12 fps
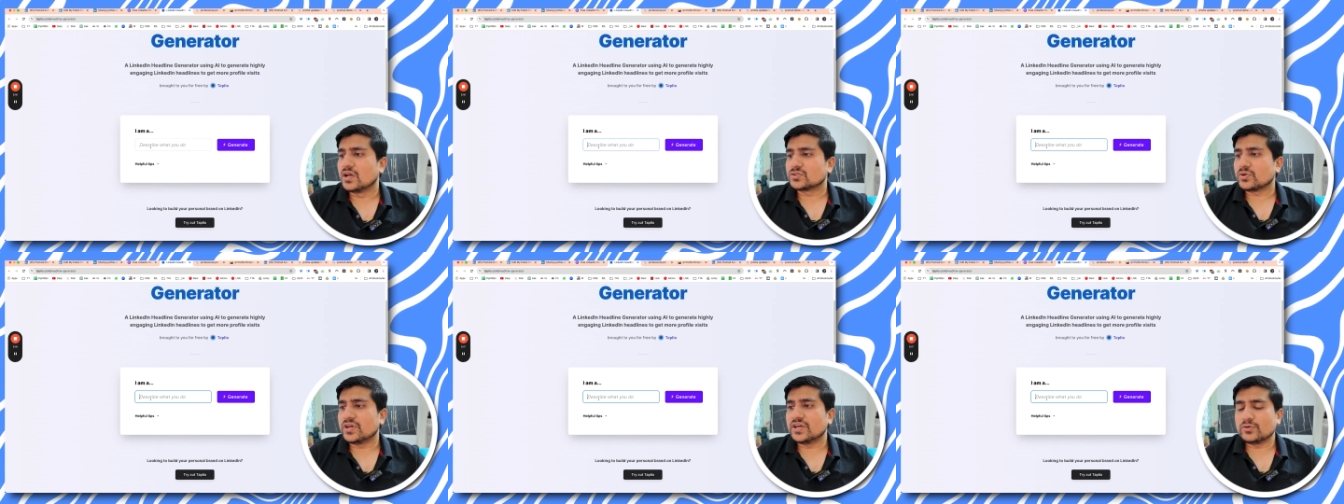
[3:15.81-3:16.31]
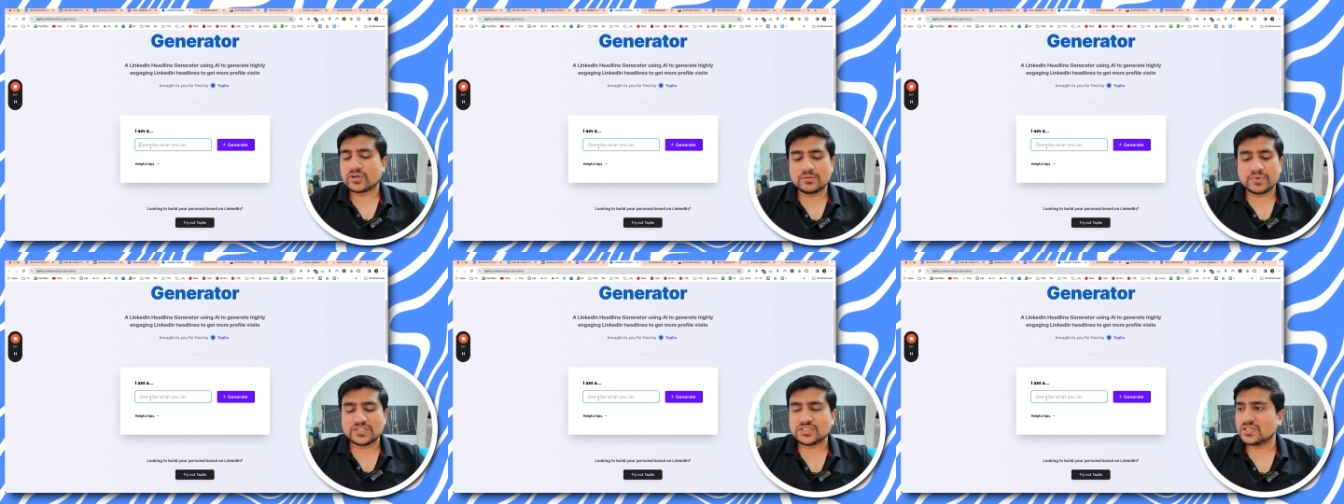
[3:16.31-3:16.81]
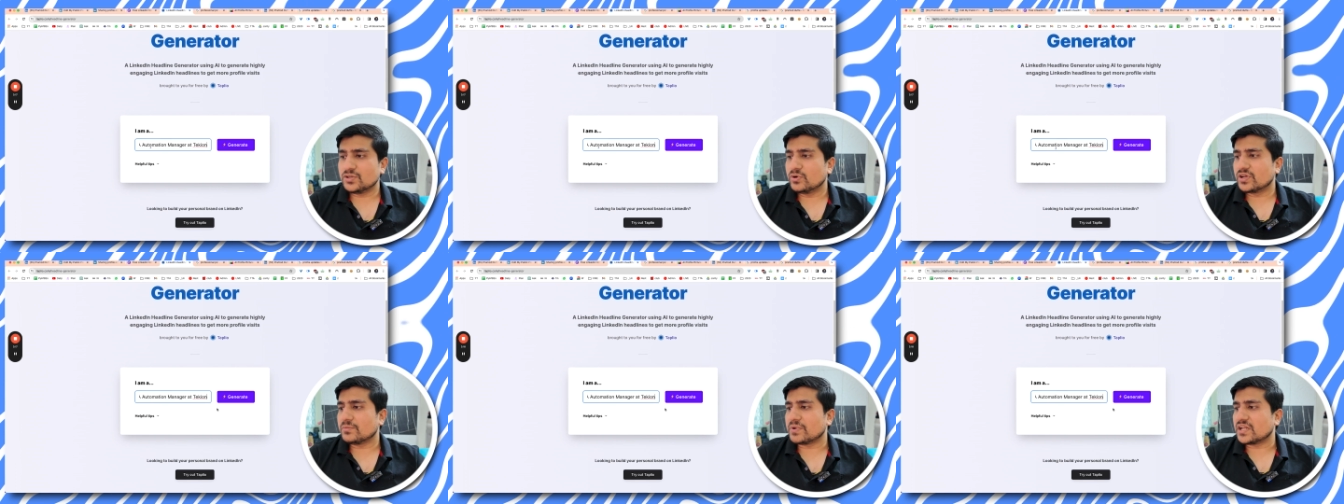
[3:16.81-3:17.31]
So here you can mention
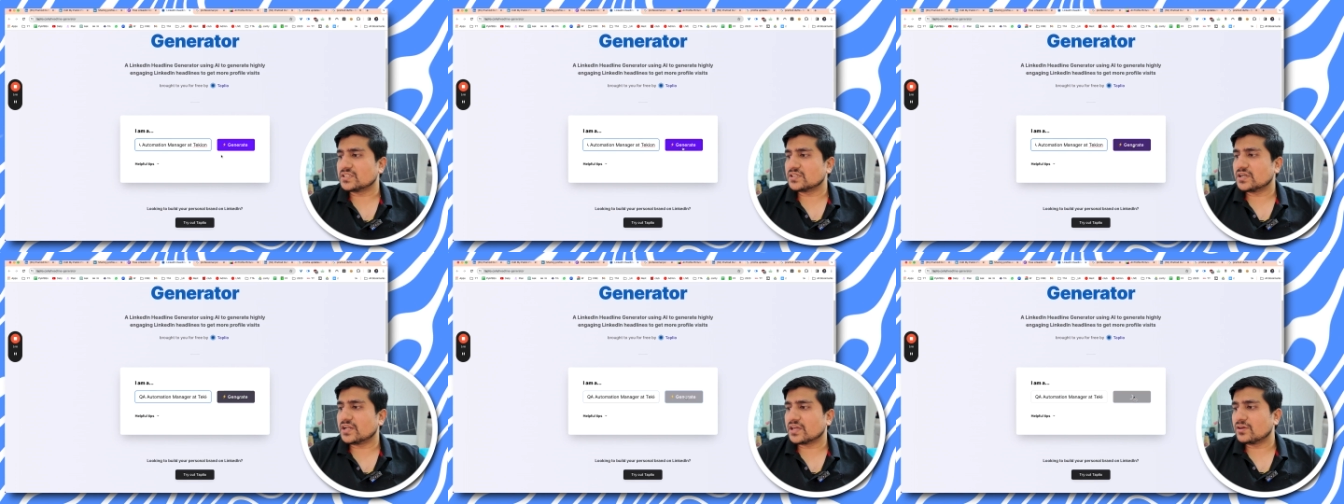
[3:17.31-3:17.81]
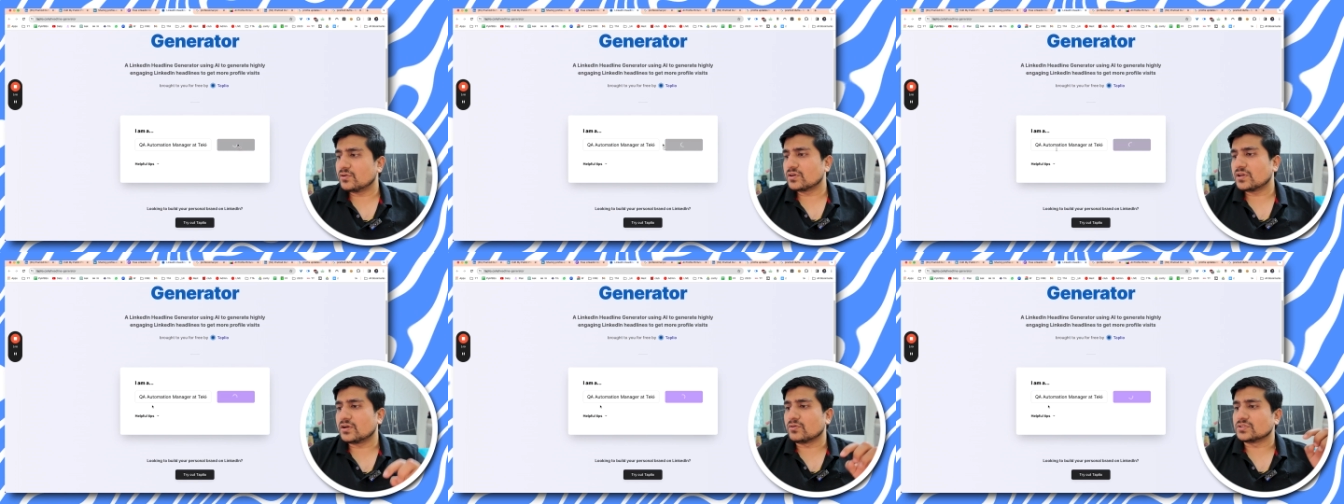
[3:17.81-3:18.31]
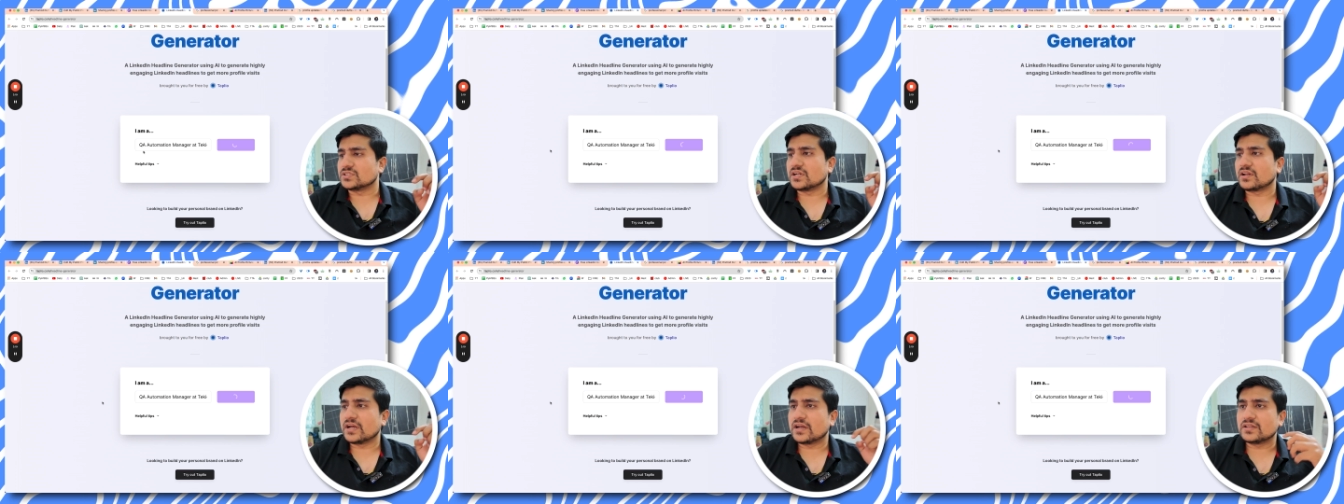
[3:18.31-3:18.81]
you are a manager at Techion, click on
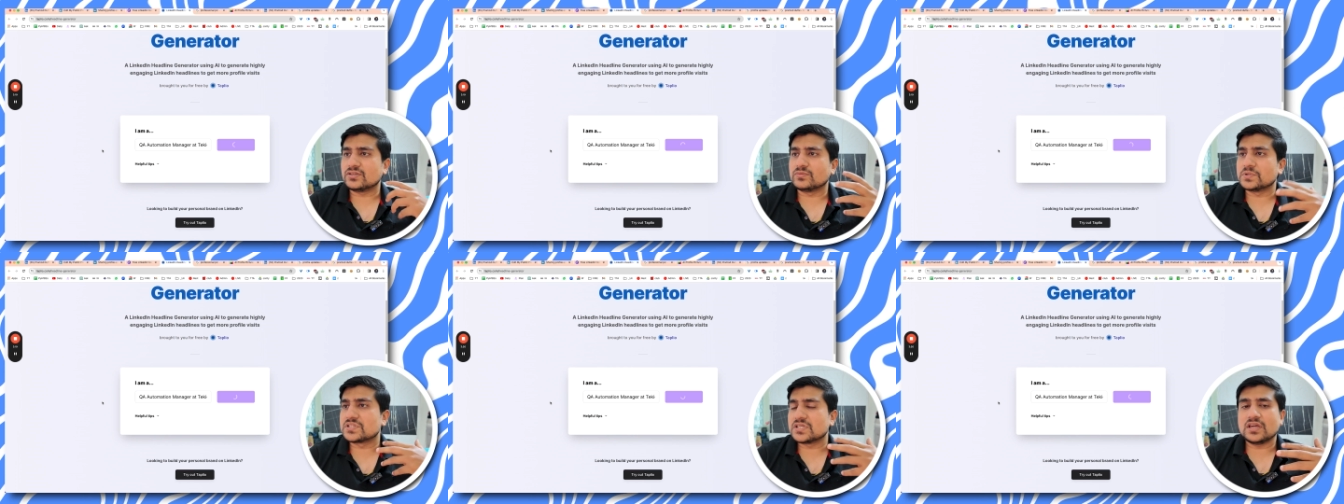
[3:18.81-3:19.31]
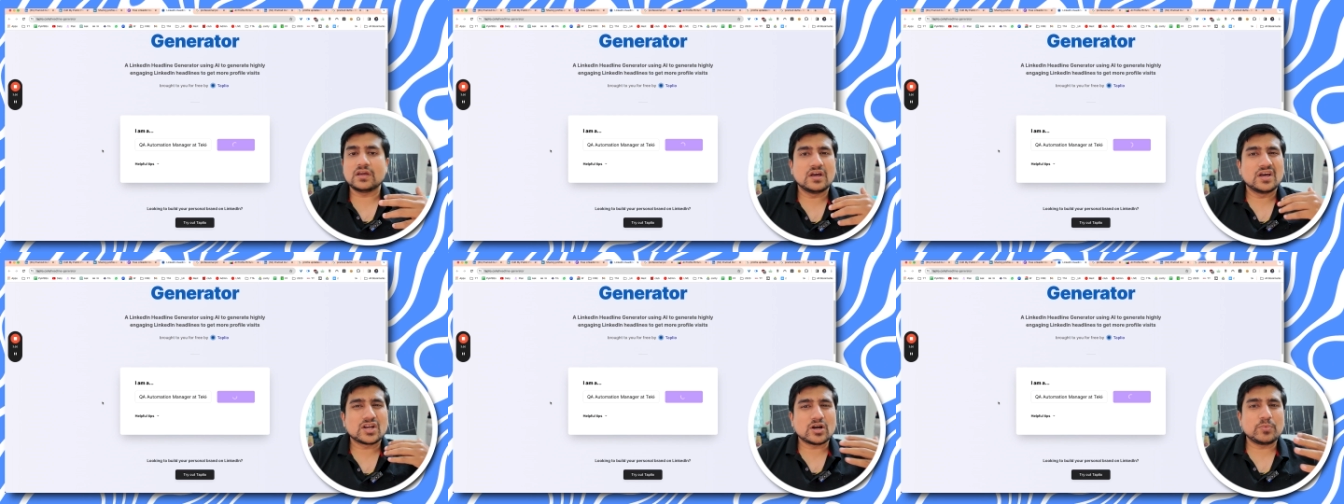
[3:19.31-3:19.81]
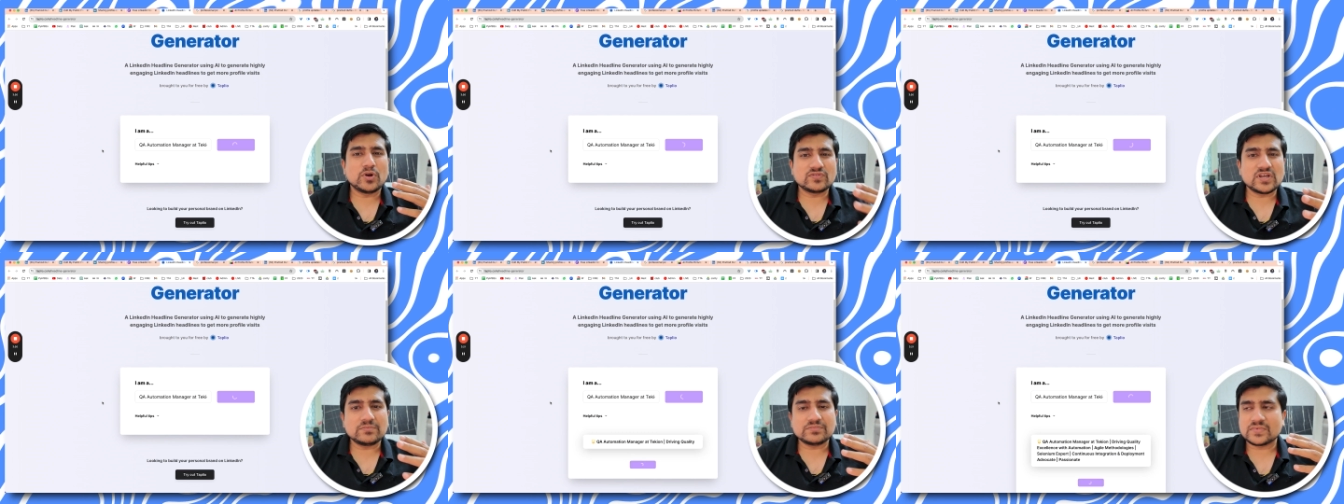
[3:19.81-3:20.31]
generate and you will see a couple
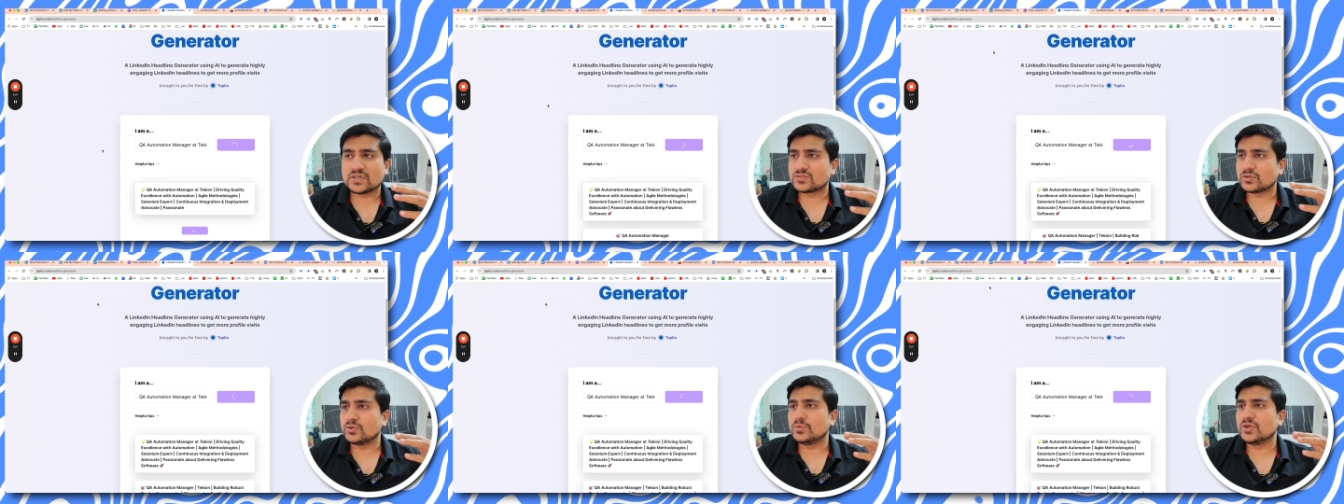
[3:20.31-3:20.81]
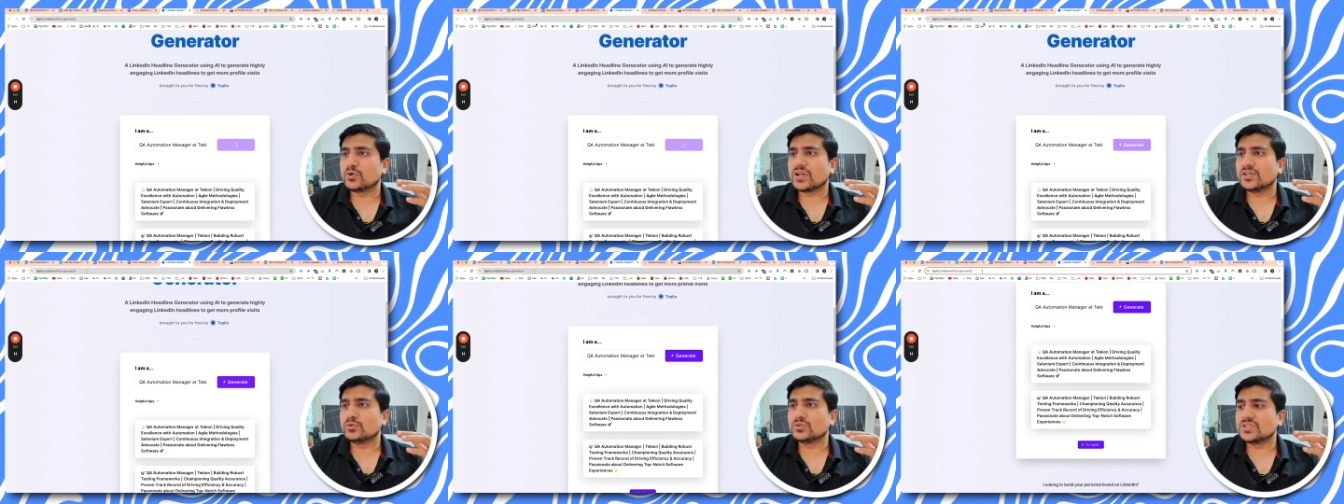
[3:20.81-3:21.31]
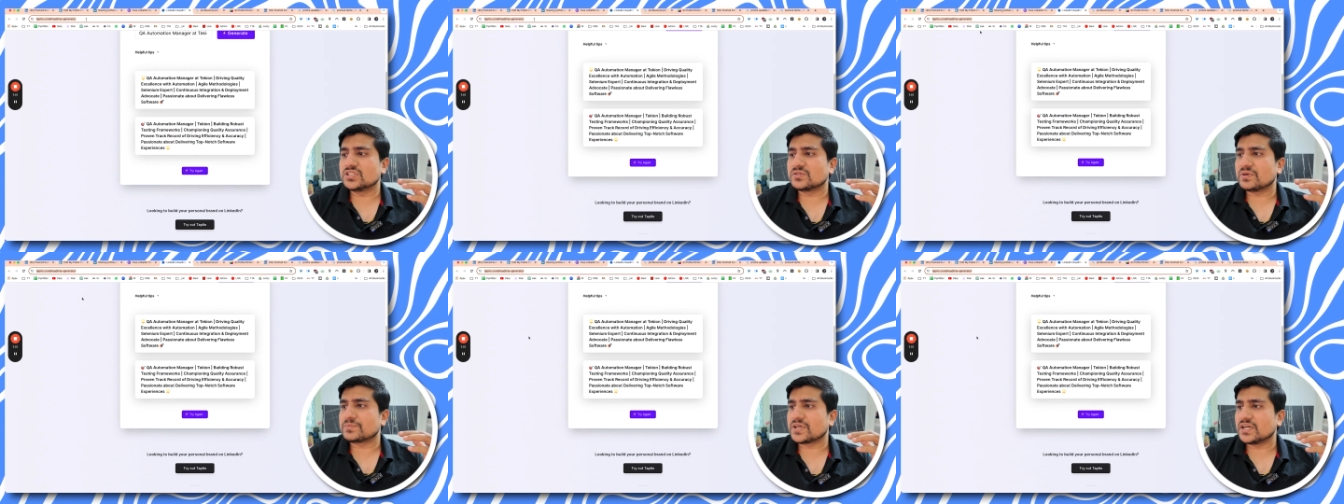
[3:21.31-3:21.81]
of them. So you, you can use these
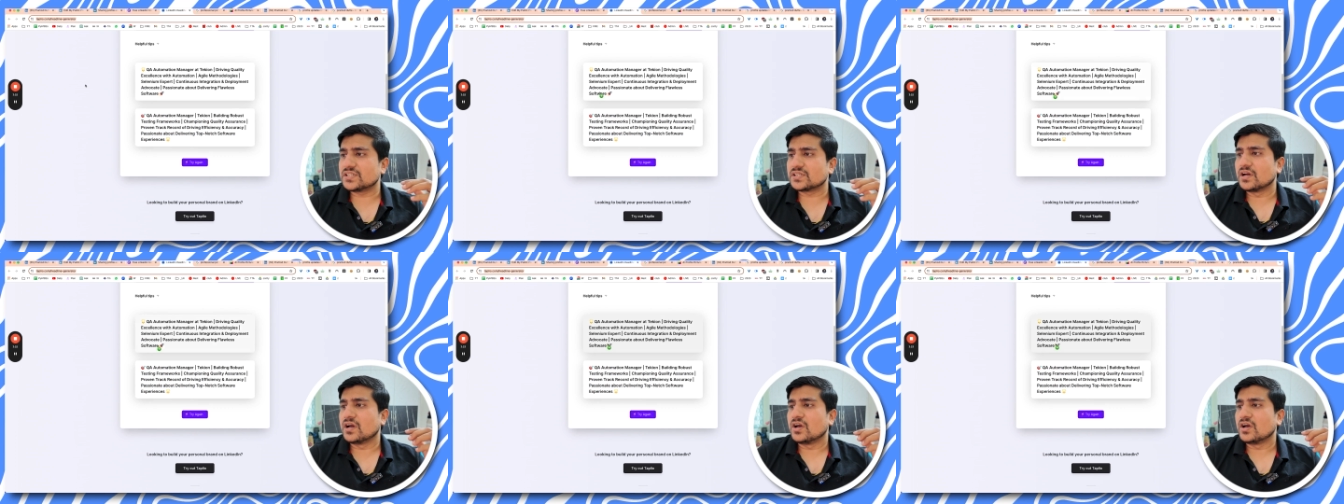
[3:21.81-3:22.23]
websites.